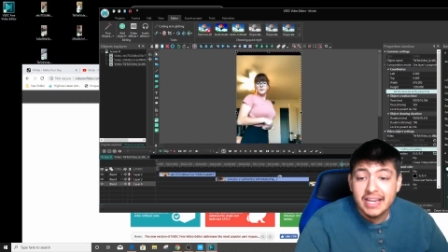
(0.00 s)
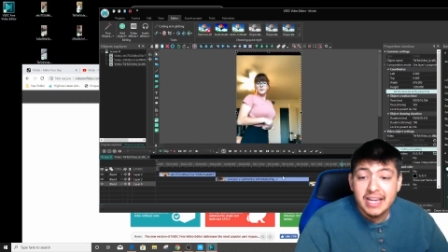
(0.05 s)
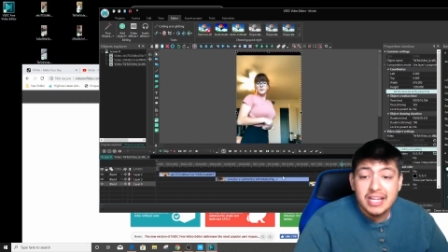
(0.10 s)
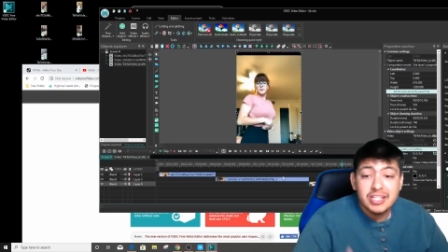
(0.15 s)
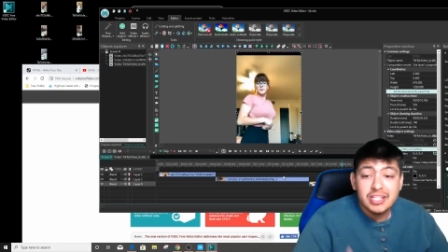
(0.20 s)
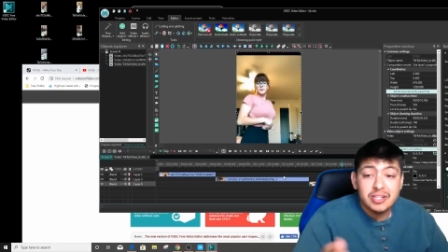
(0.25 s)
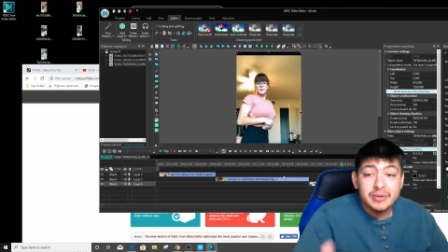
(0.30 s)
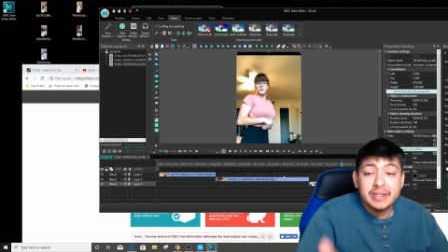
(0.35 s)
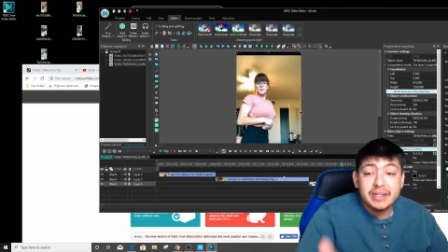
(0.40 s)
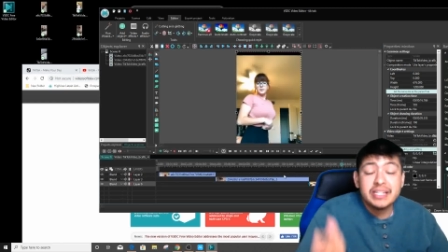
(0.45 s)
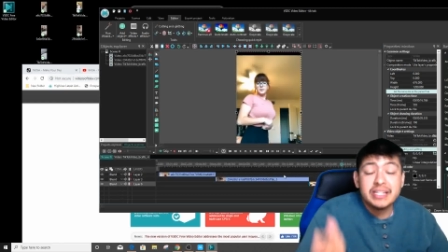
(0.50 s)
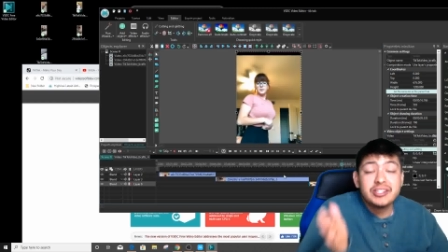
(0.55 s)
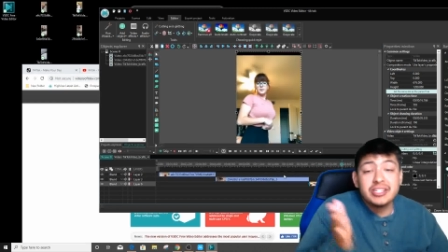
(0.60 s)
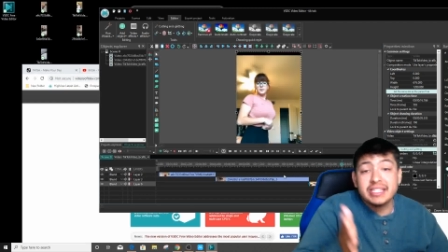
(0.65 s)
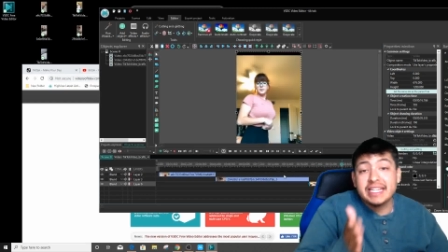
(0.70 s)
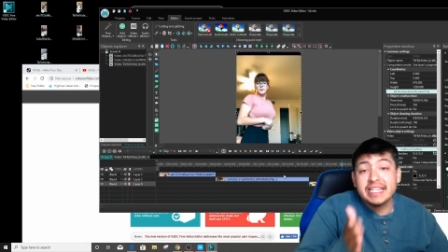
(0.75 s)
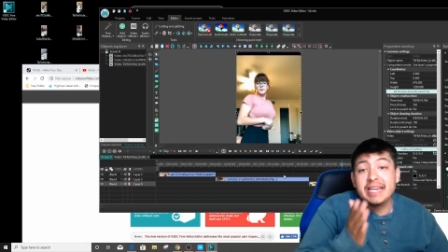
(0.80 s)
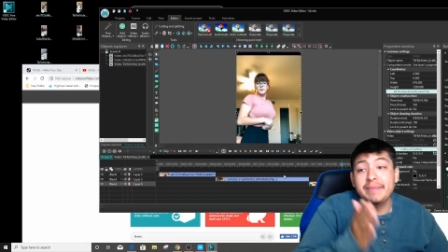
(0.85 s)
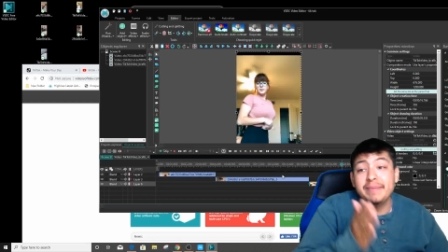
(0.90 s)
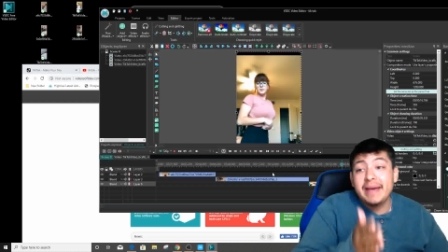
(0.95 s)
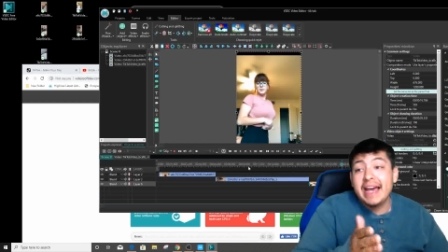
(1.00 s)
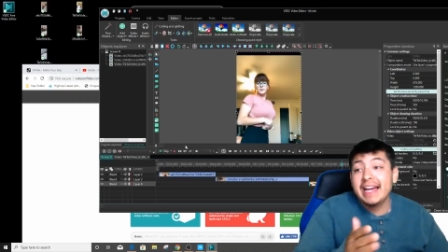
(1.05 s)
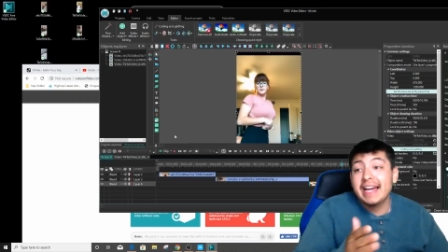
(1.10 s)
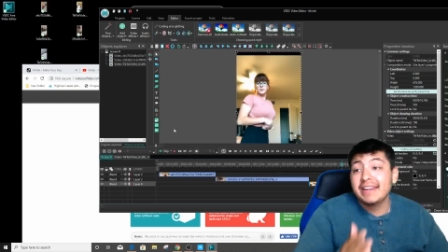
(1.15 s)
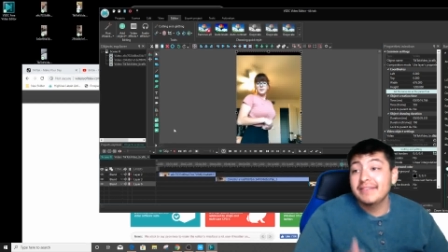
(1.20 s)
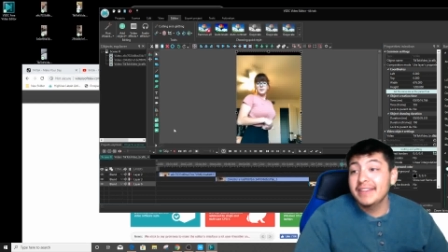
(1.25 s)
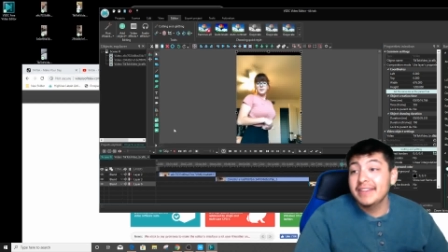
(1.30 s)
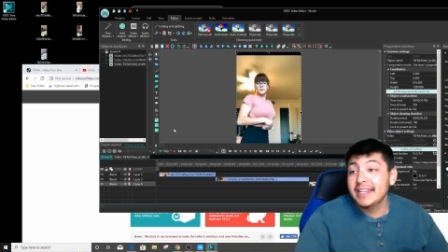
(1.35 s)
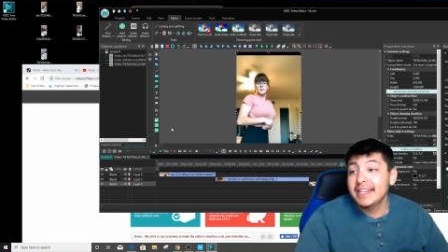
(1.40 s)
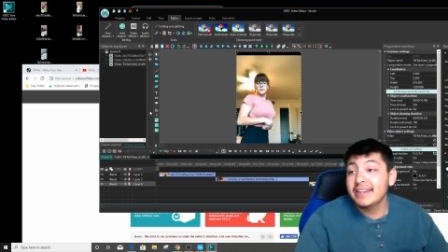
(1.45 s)
So we can just keep
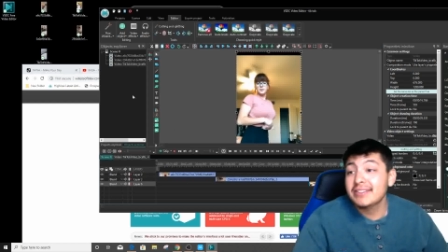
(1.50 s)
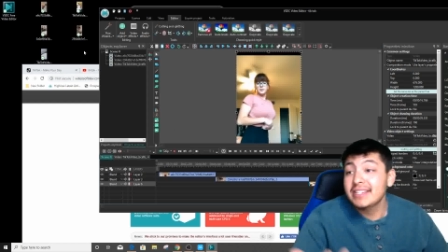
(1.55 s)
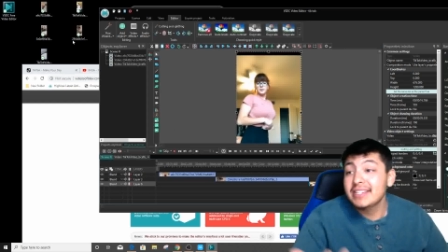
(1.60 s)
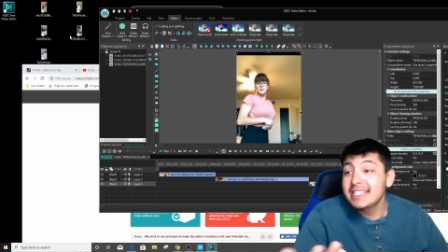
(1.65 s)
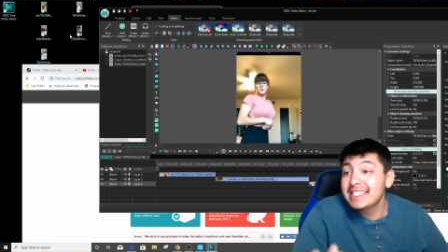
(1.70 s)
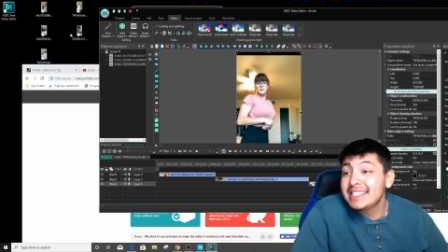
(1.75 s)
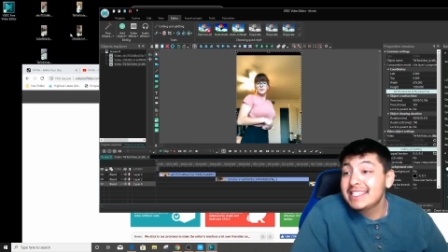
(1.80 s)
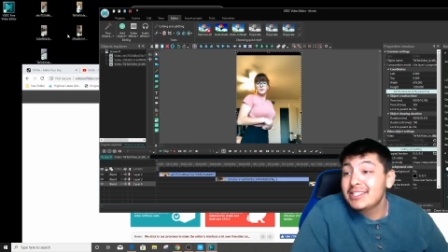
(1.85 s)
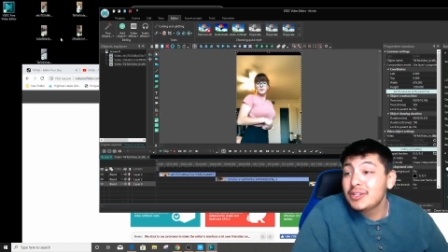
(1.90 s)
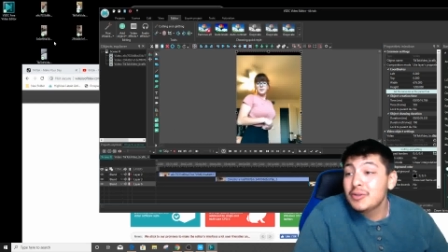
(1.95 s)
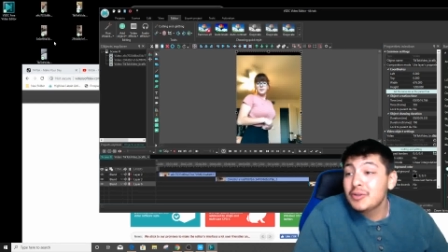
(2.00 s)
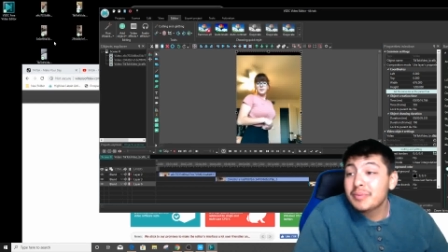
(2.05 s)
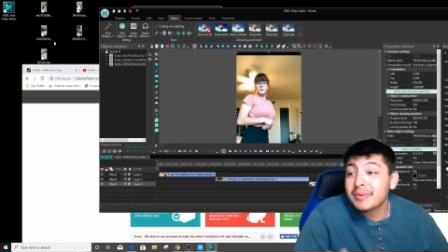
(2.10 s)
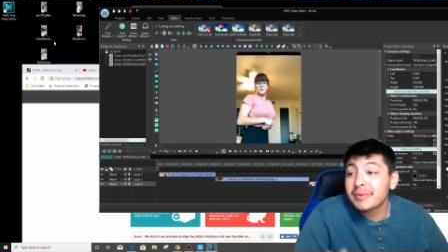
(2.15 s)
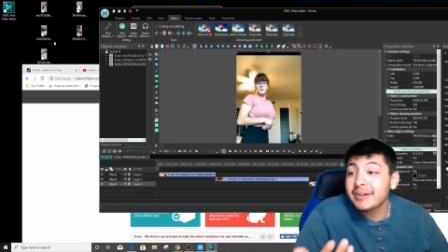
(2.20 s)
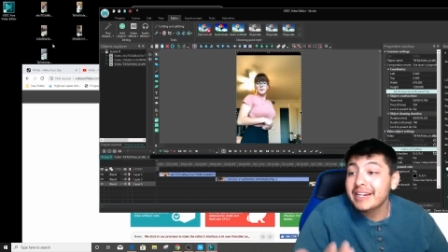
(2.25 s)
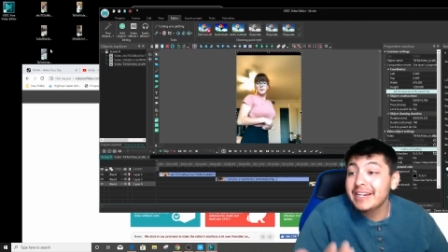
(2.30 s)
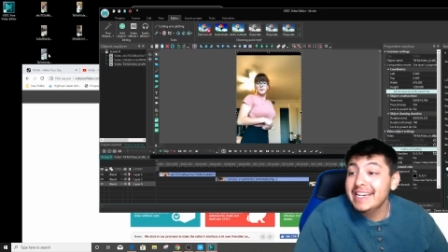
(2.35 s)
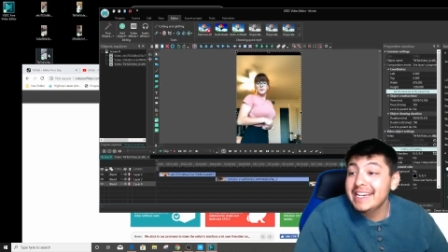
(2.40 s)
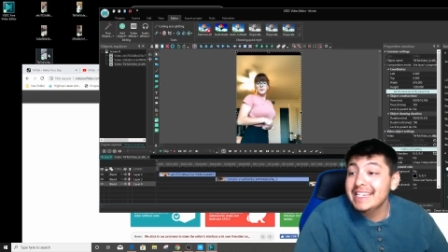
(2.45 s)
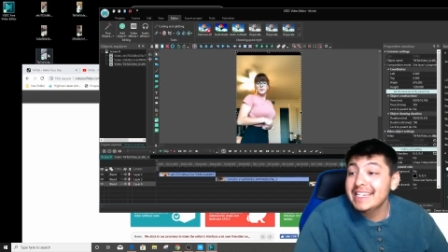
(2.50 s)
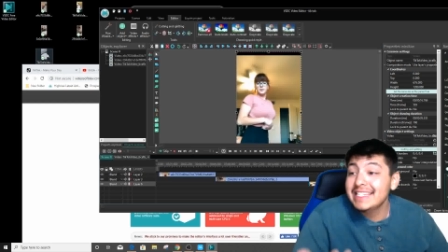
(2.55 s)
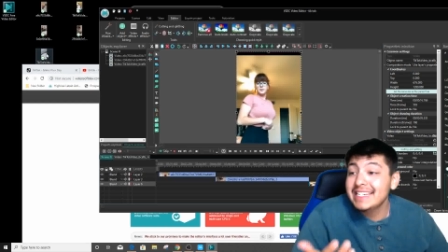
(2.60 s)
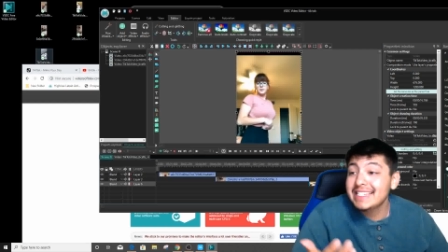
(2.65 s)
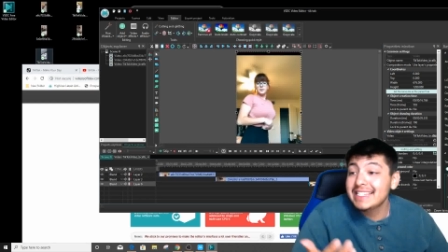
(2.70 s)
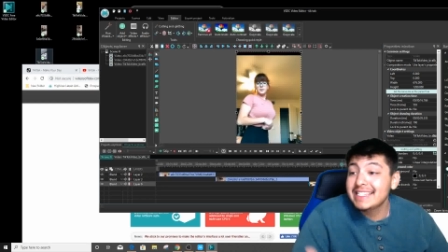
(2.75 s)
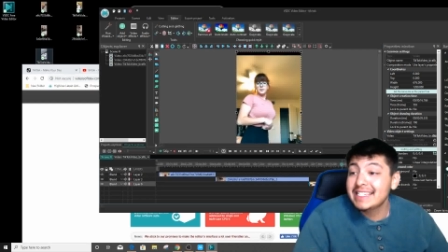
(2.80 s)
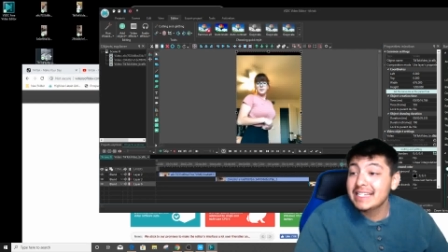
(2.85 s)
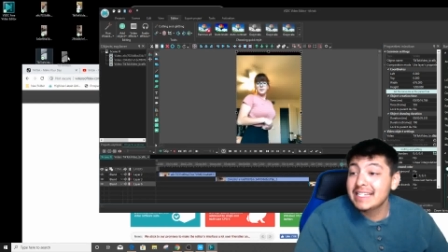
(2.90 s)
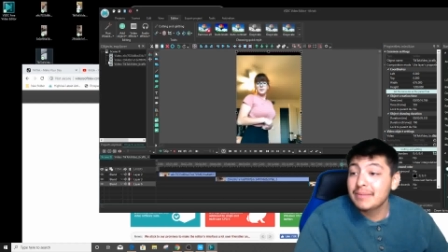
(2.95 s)
adding videos. It's super easy
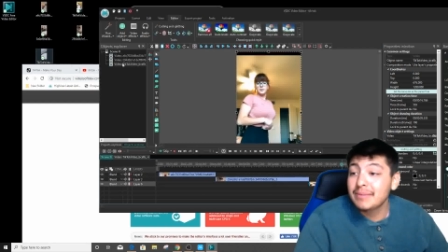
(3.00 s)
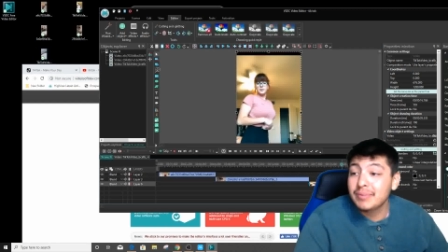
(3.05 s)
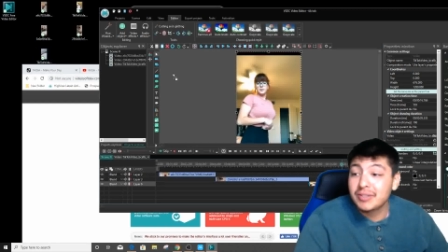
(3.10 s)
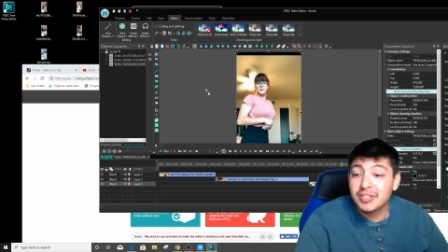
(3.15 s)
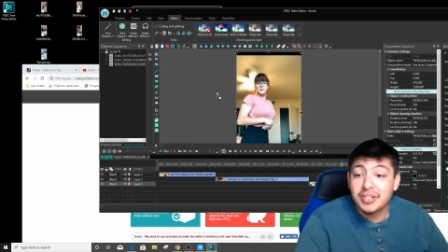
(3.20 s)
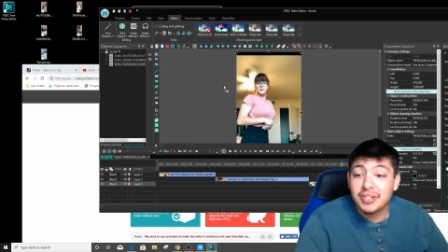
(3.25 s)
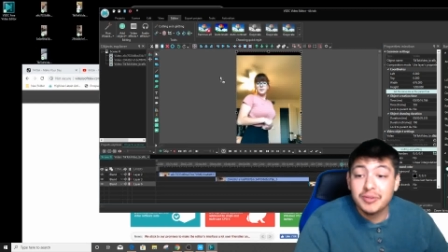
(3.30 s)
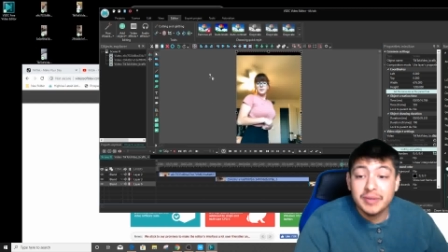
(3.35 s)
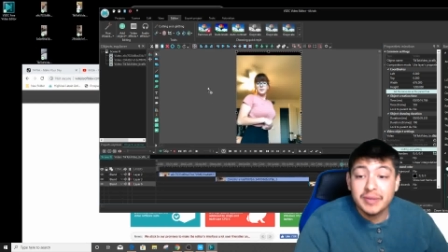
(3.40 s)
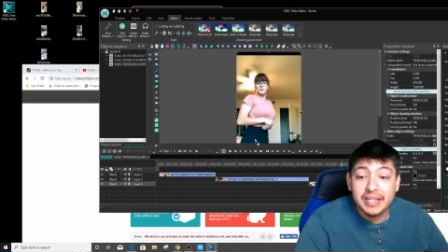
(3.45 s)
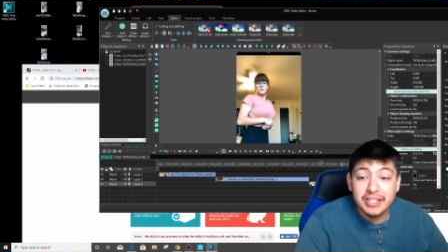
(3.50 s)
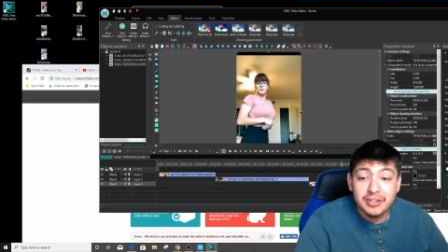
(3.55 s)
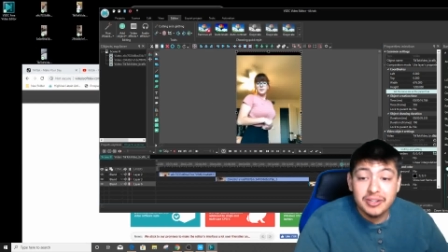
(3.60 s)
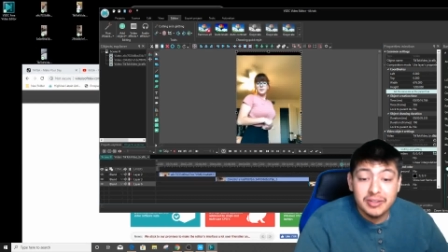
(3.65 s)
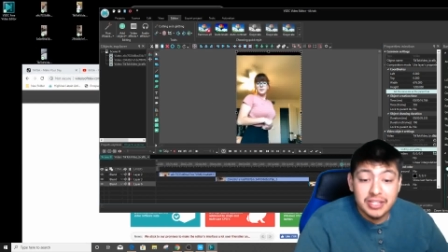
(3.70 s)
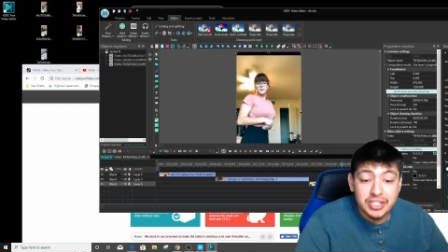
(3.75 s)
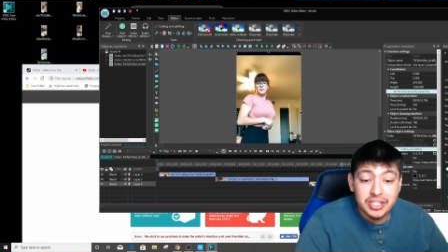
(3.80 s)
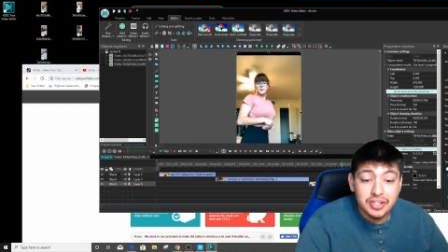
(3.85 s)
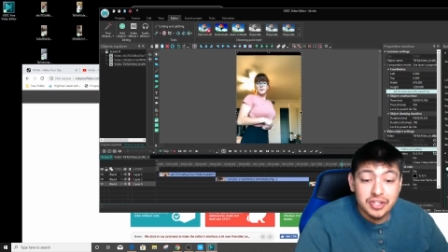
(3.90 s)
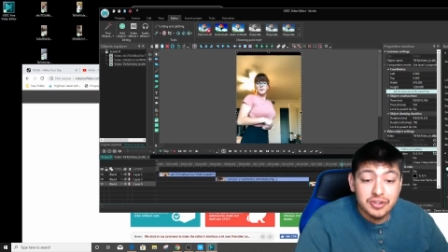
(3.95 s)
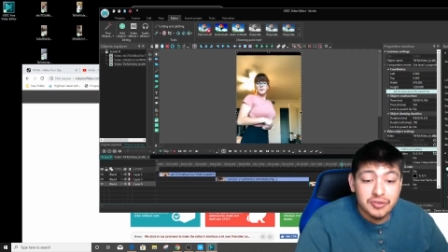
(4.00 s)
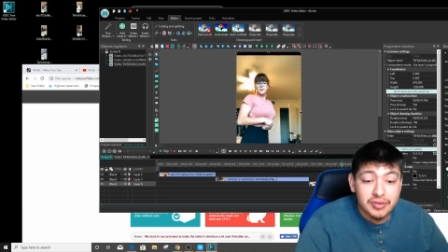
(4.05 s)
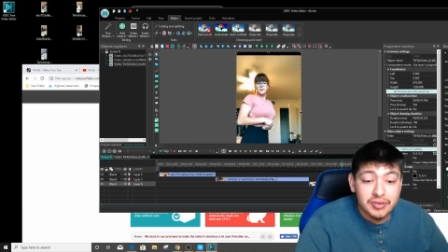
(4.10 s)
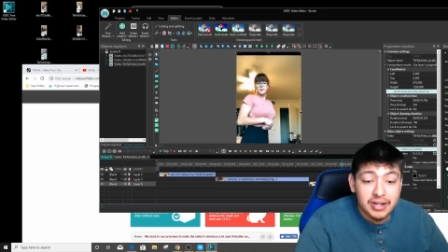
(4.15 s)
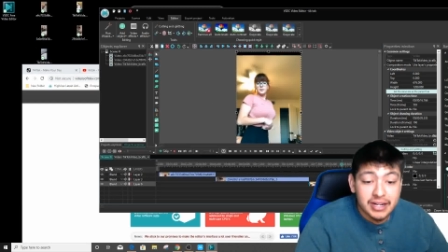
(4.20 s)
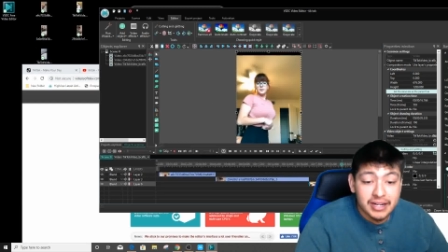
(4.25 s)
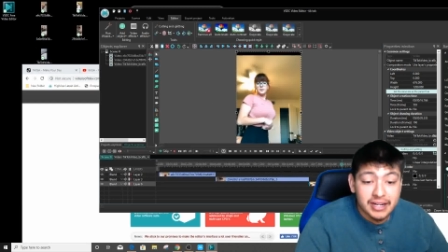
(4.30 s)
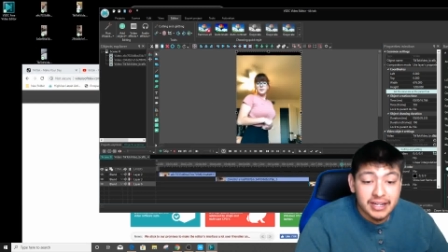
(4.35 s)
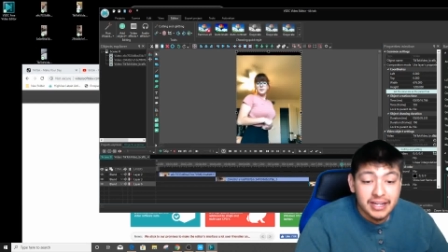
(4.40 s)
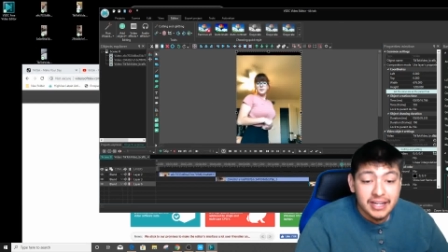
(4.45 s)
and simple to do. We can do this
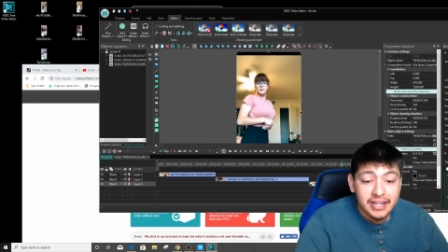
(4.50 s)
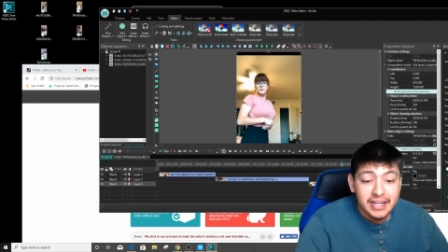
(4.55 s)
truck.